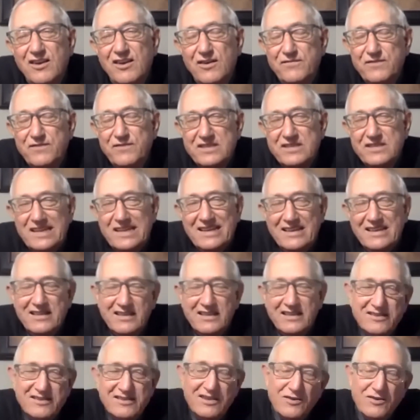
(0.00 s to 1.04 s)
There are
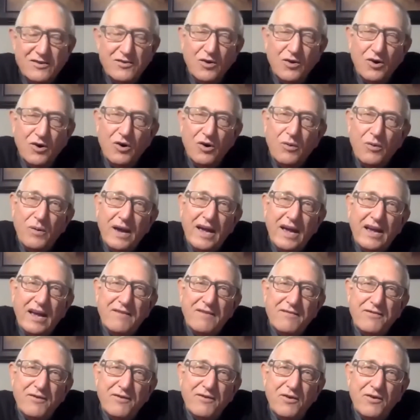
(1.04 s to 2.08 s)
facilities in
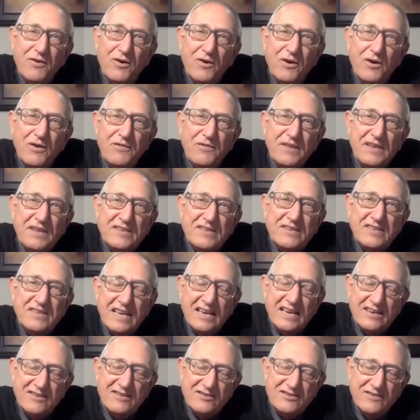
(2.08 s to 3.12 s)
Norway for all of these
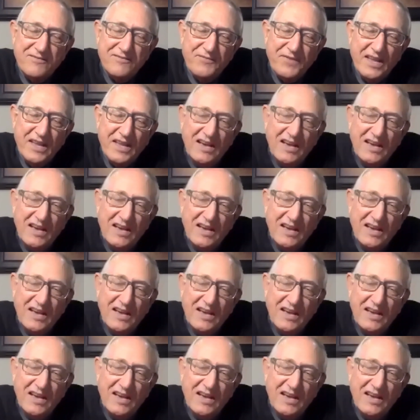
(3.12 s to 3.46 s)
things.